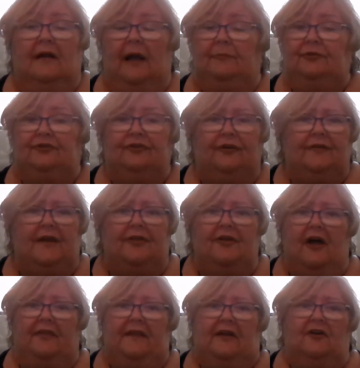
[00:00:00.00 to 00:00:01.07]
I'm sure they
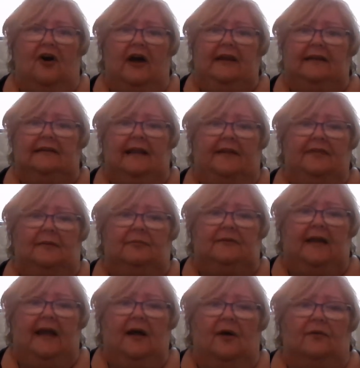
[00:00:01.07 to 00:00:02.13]
thought that God had let them
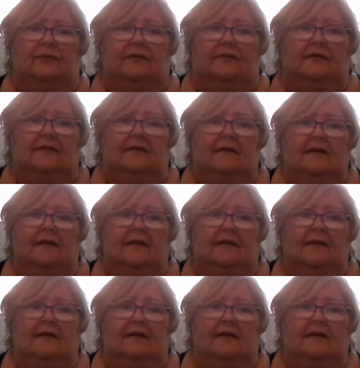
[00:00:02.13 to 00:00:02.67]
down.